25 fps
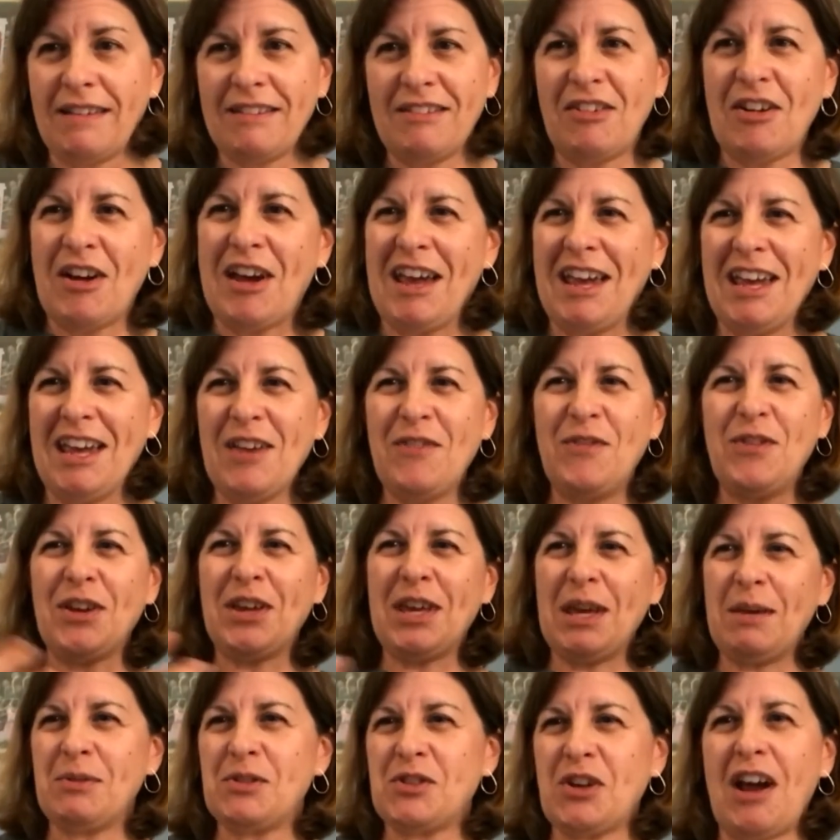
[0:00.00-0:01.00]
If you
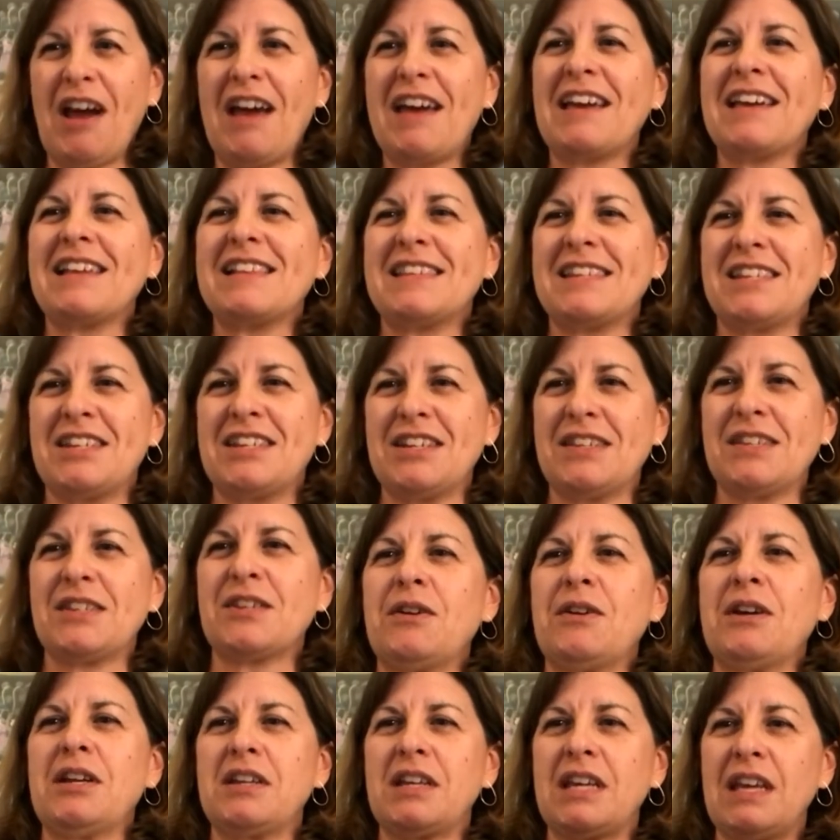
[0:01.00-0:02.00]
keep trying, it's just
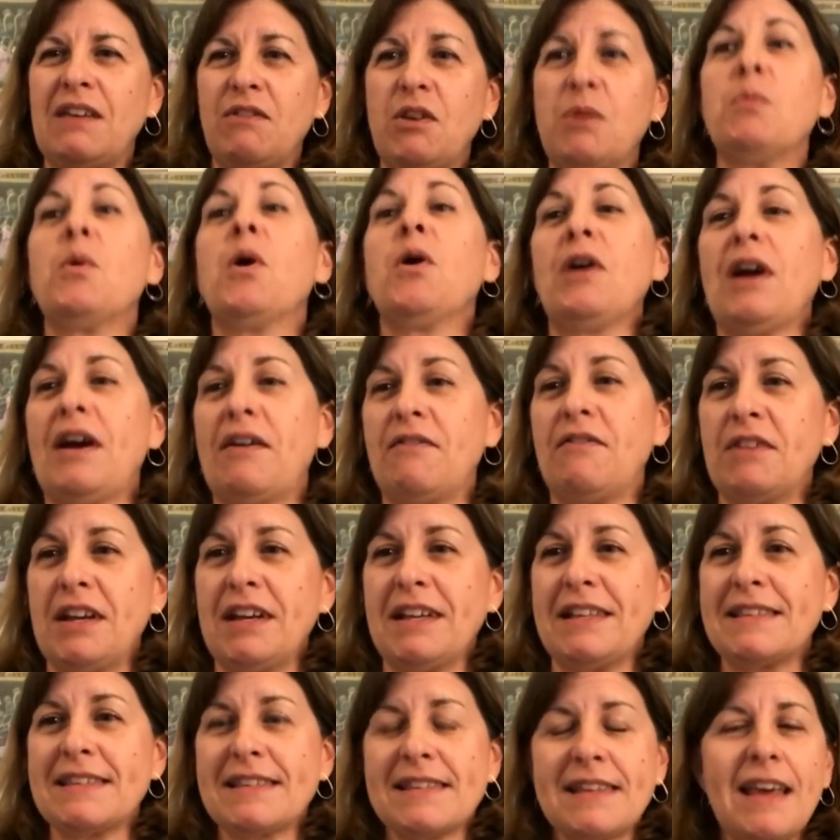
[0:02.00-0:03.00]
to give you more
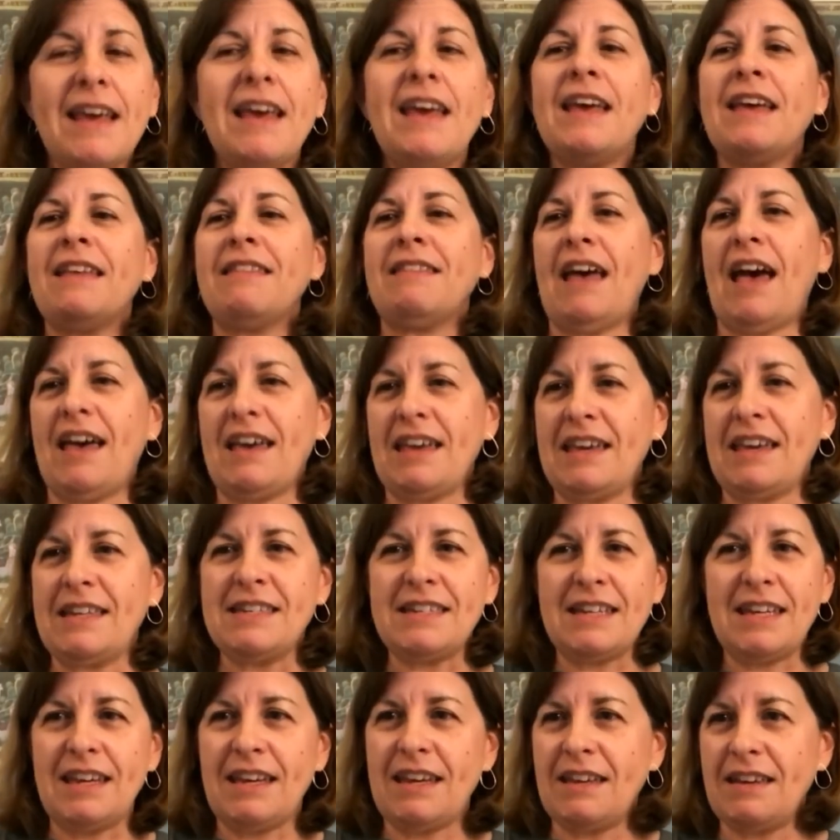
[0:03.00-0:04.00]
evidence that
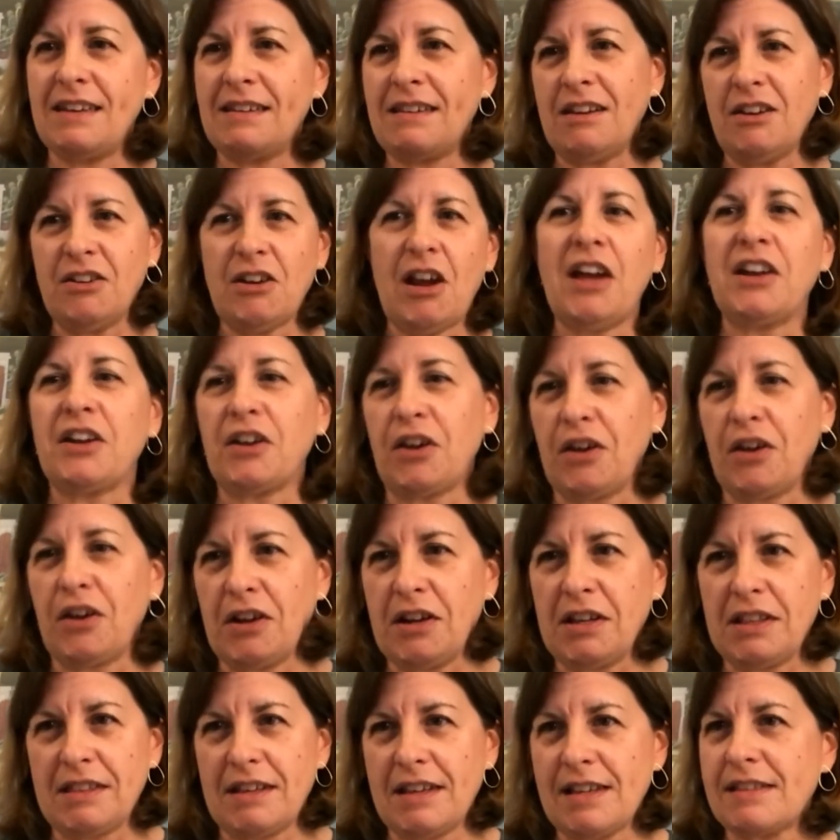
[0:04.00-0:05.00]
indeed you're not good at
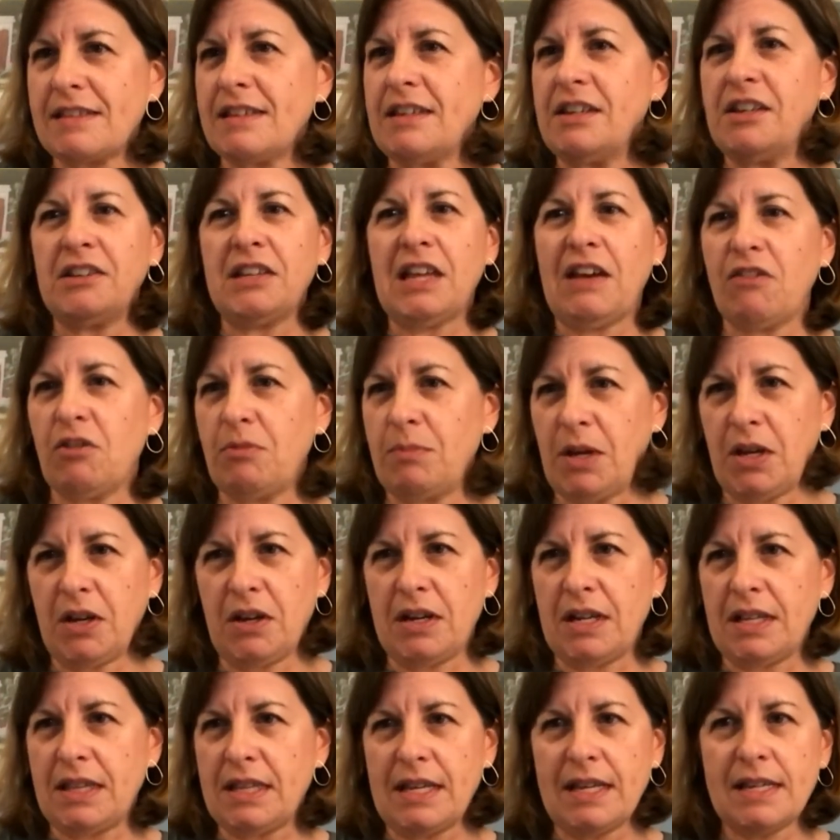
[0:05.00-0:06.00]
this and you'll never be good
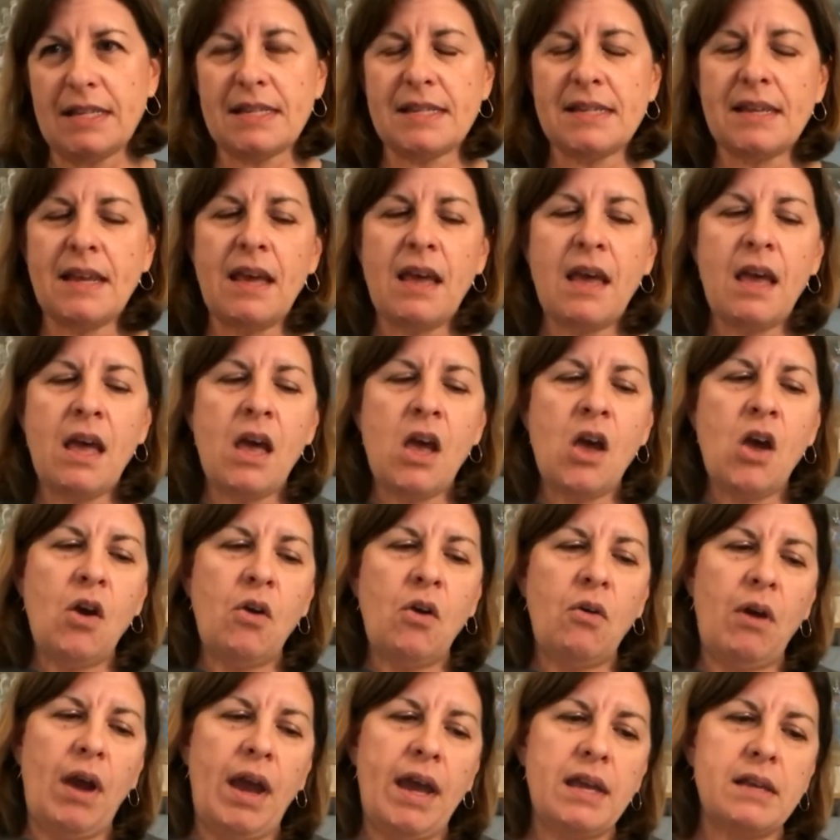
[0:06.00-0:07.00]
at this,
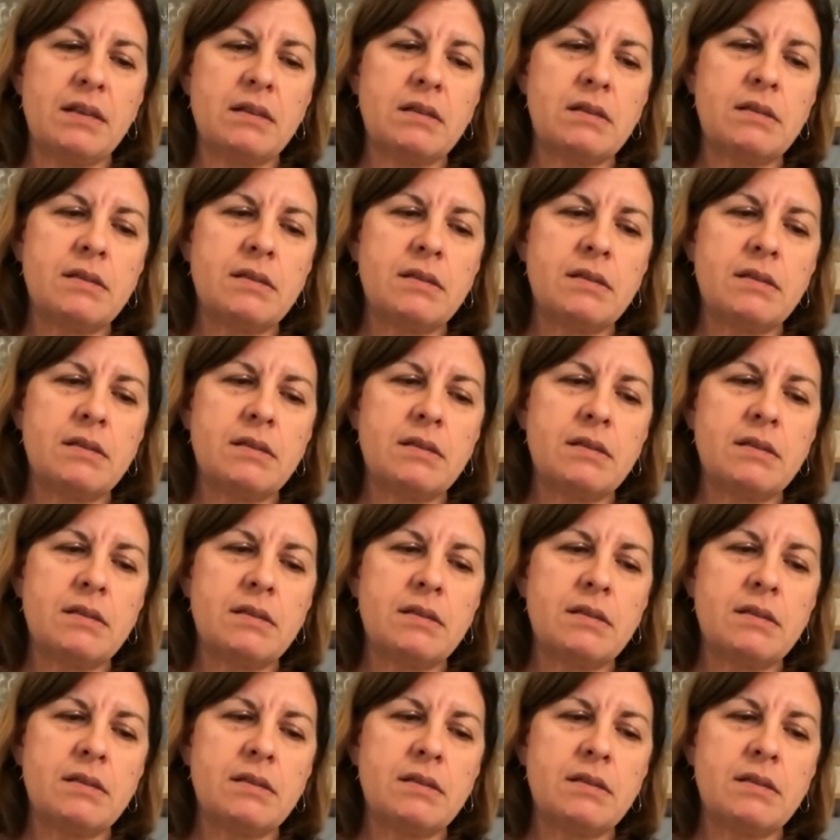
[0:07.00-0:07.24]
right?